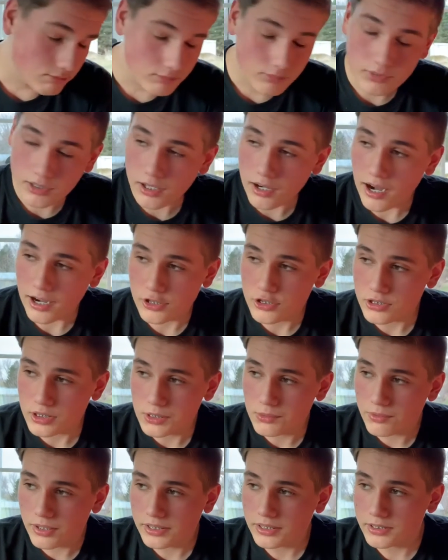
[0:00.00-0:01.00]
They're actually
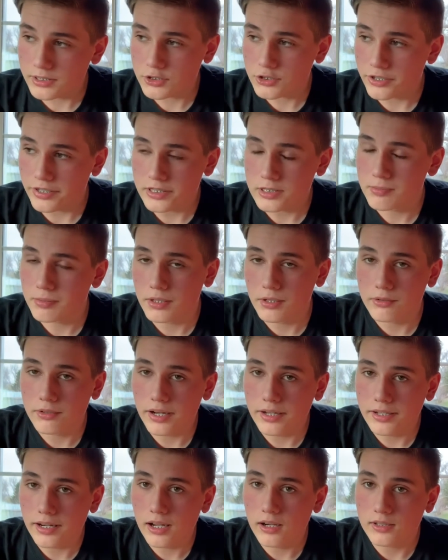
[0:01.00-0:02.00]
ready to transplant
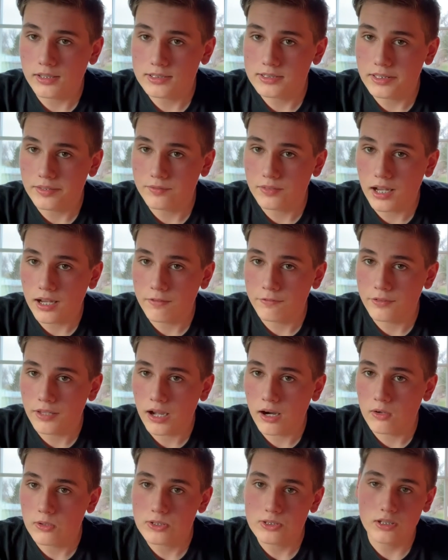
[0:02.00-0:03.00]
right now because they've got
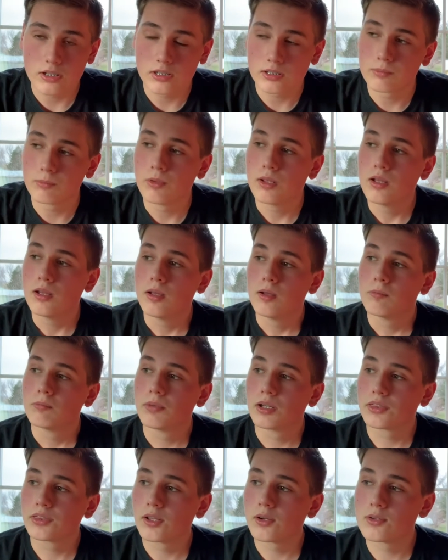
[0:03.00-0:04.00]
flowers on them.
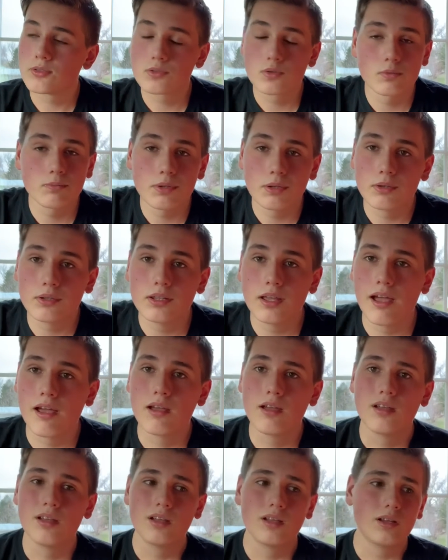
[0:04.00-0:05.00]
But those would be,
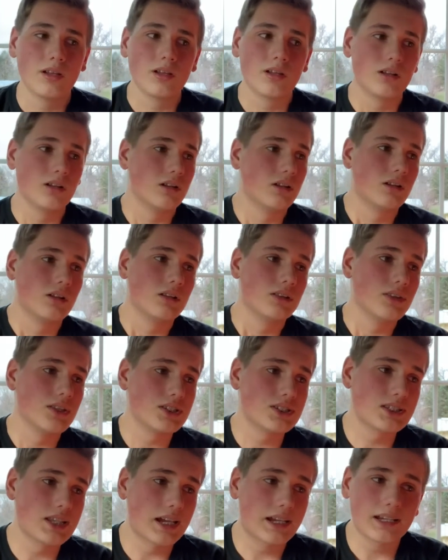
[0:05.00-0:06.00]
the
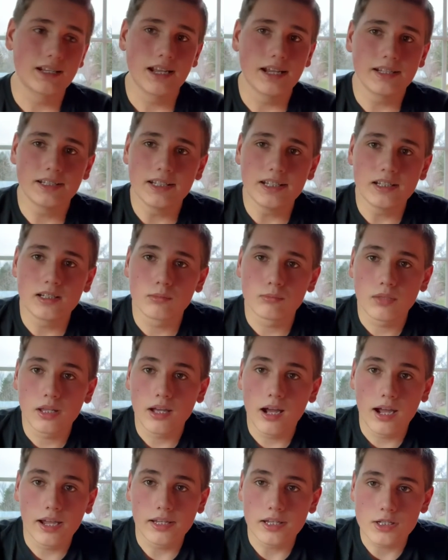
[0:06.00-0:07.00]
second I need them, that
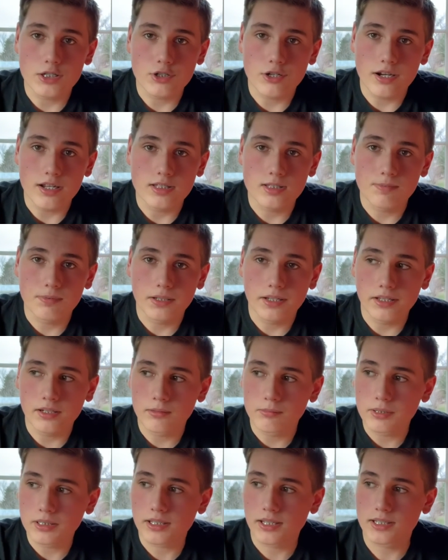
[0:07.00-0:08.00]
I could transplant
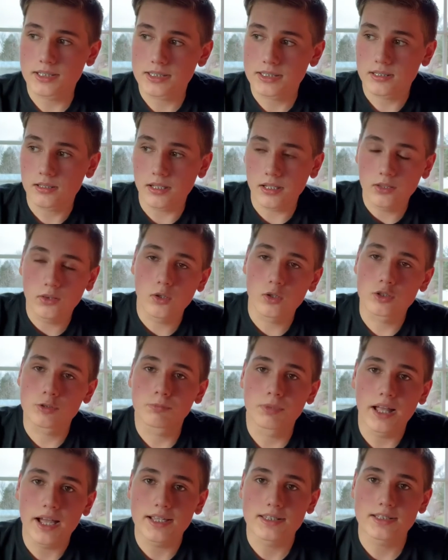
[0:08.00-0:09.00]
them, because in those
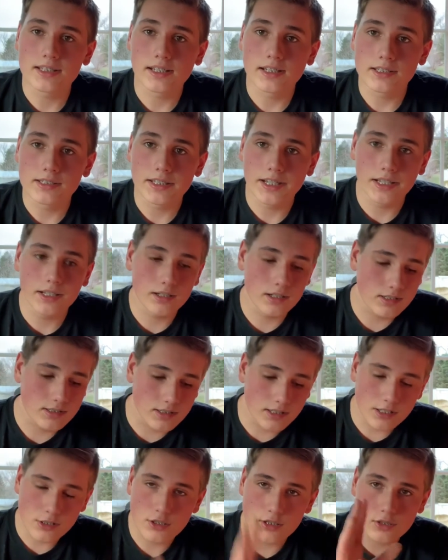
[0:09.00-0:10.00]
plastic containers,
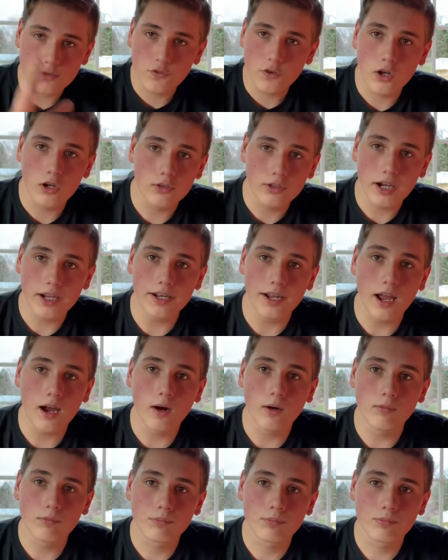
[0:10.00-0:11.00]
they just fall right out.